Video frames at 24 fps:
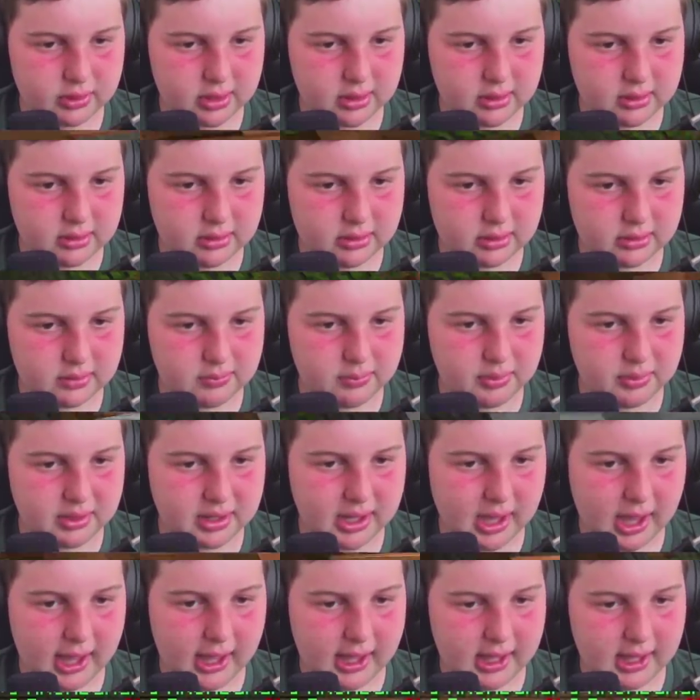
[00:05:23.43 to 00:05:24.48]
just bring
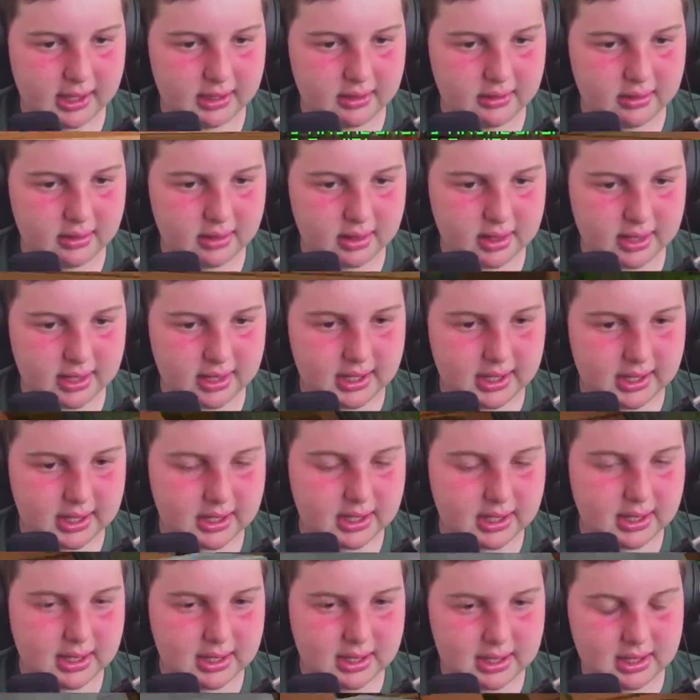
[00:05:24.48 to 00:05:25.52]
a hat, okay?
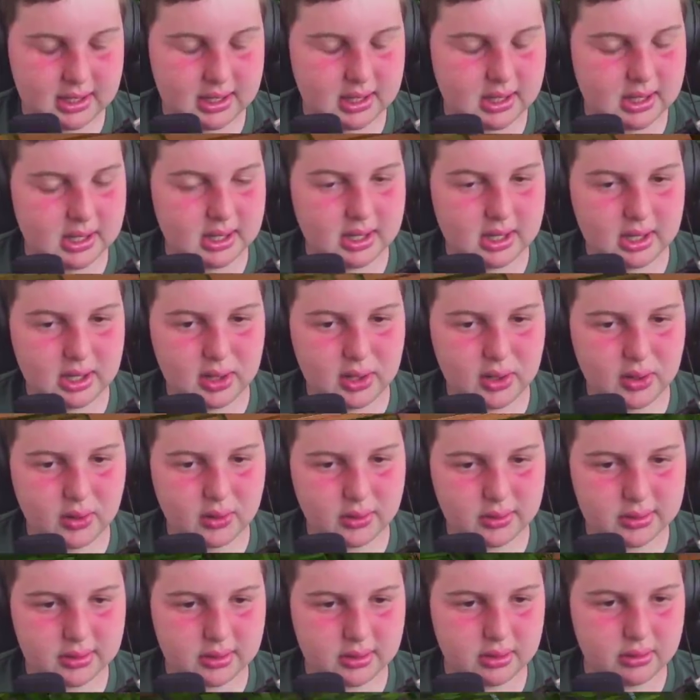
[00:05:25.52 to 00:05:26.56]

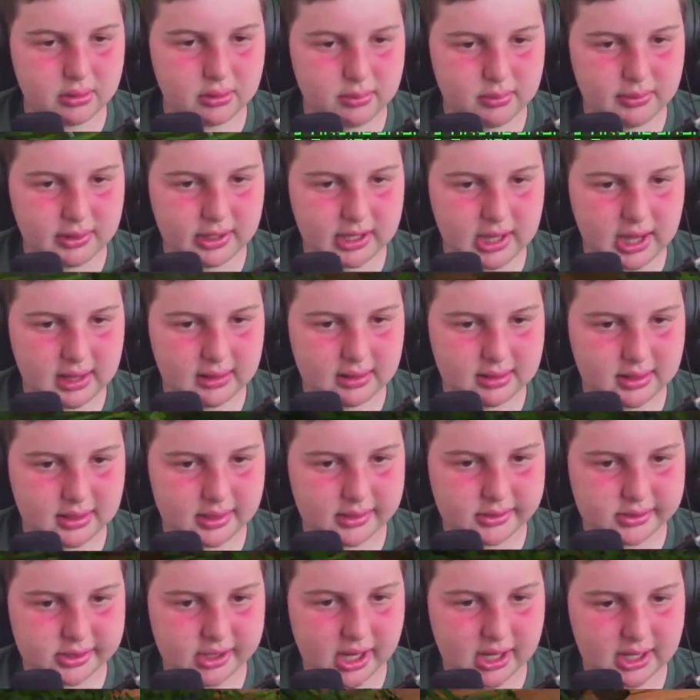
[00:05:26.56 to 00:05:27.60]
Also bring a
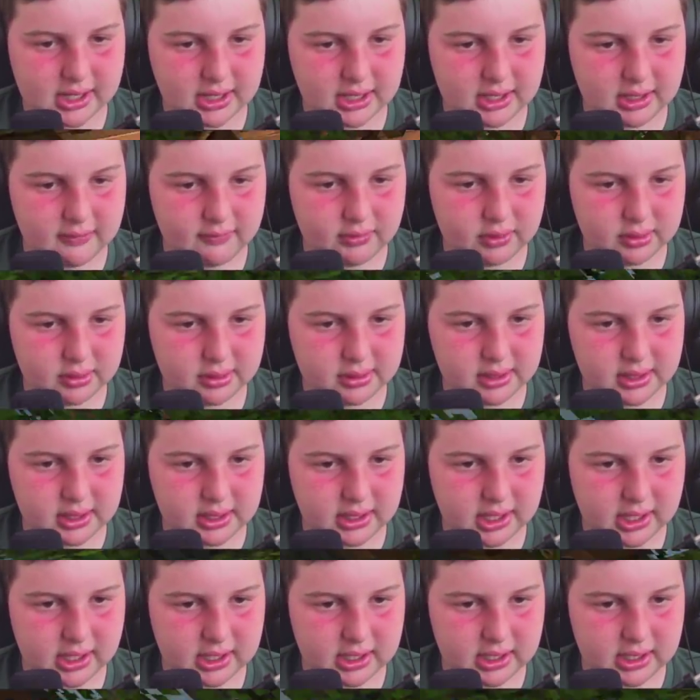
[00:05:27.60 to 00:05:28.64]
thin jacket if you're
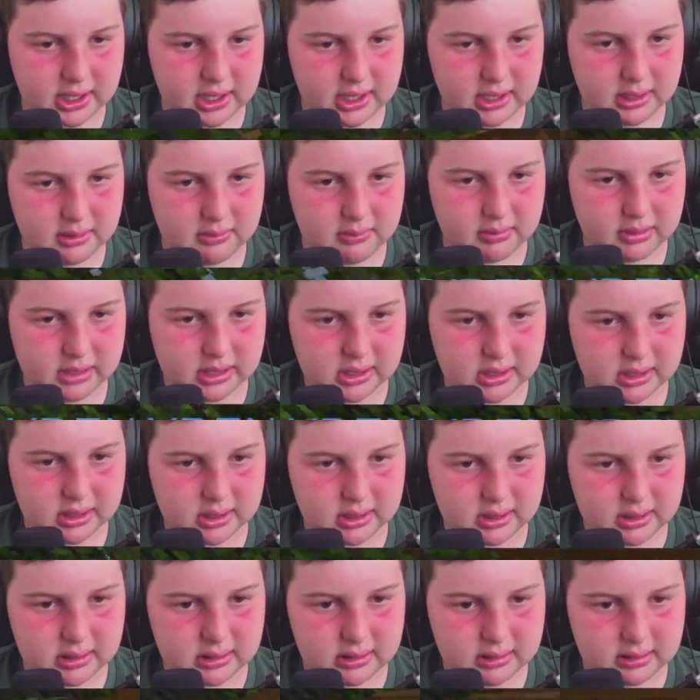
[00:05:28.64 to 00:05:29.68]
staying at night
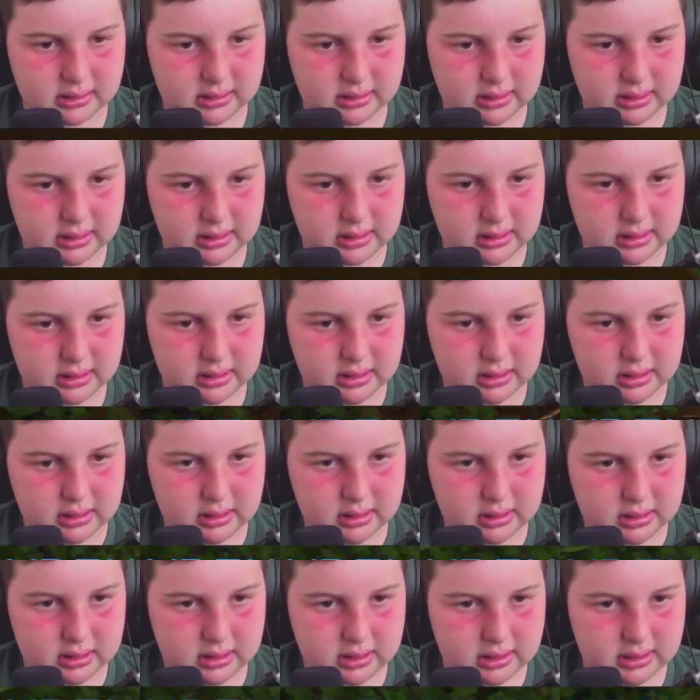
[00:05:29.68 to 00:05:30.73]
because
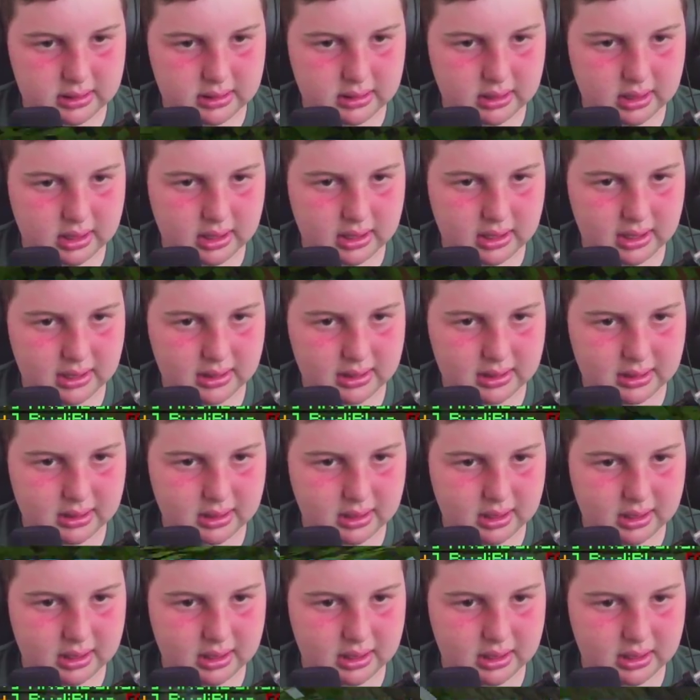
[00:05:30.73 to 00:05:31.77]
it is
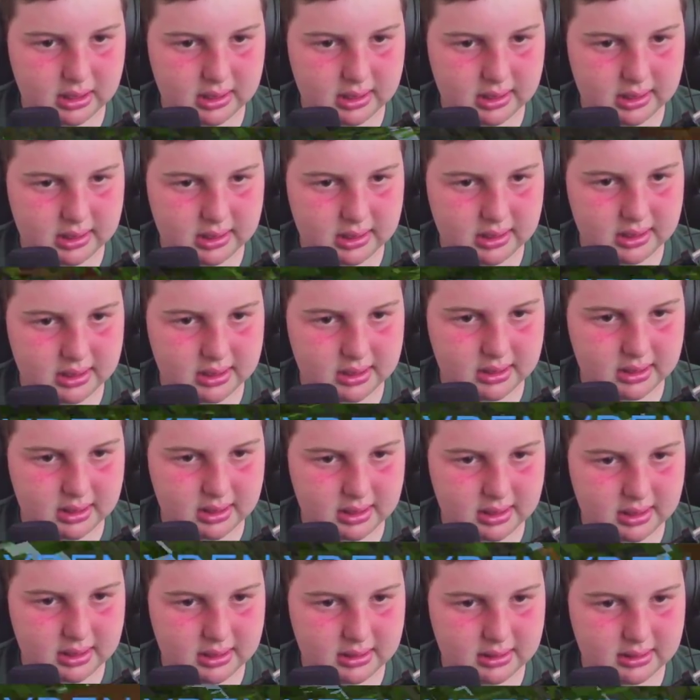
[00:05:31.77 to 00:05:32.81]

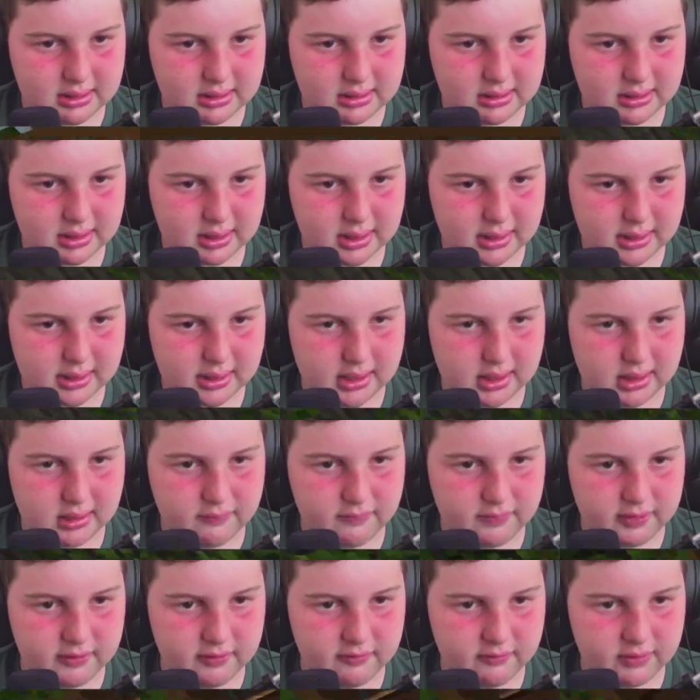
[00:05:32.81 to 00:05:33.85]
60s
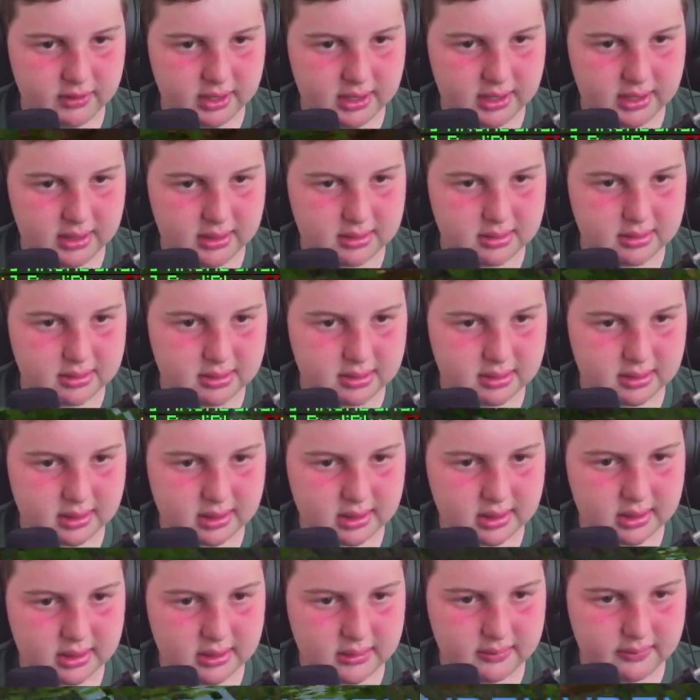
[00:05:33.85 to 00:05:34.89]
50s
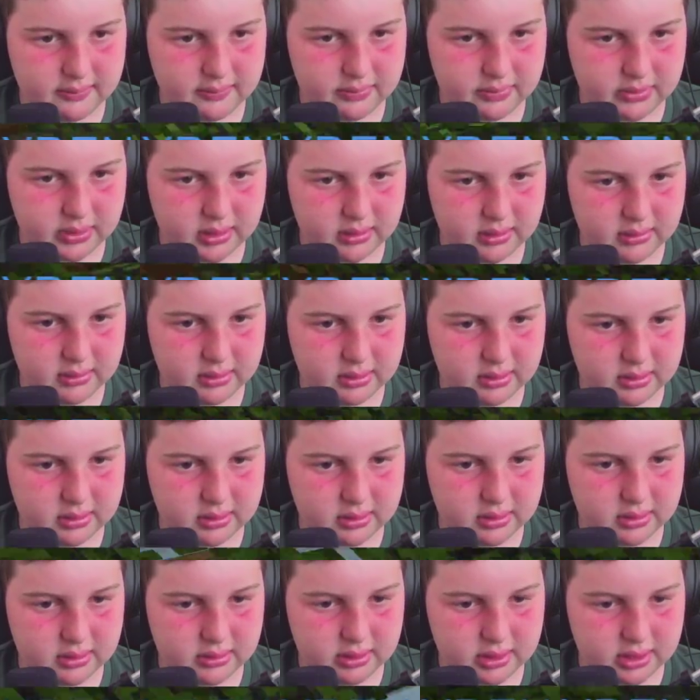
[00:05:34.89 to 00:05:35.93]

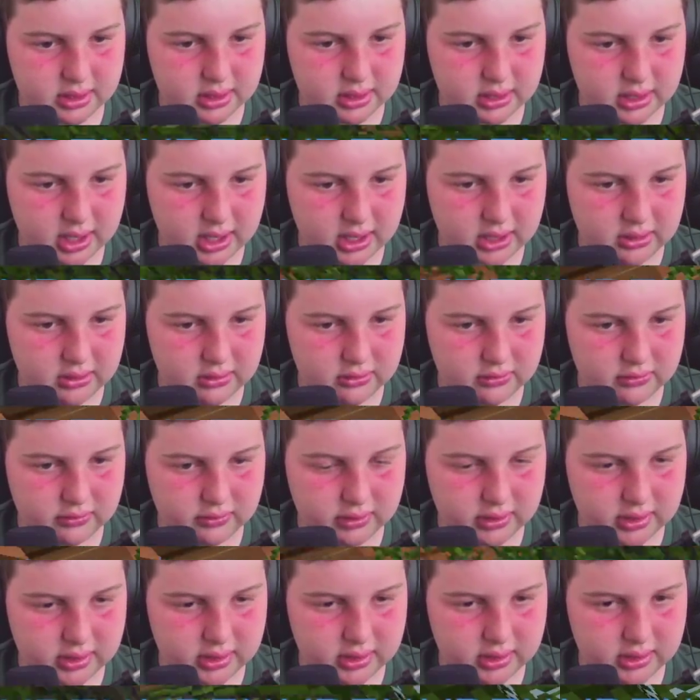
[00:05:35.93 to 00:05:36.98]
during the night
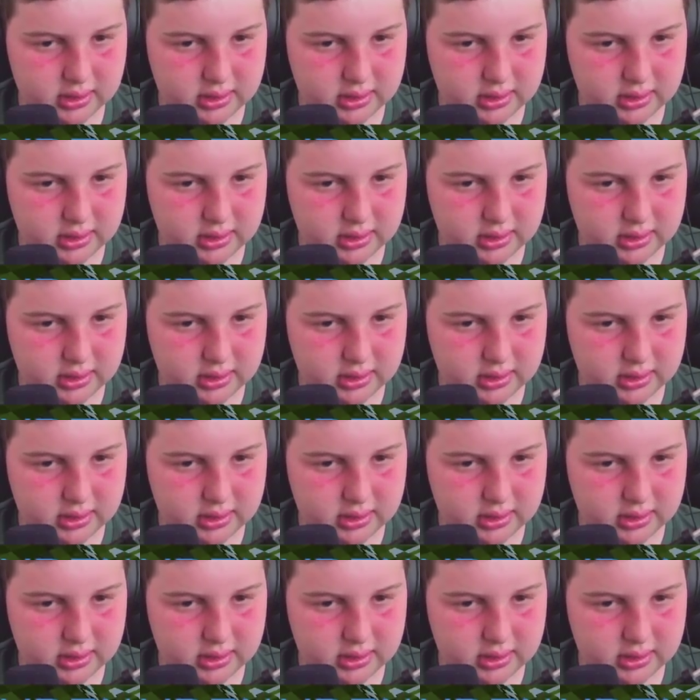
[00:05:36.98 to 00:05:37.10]
usually,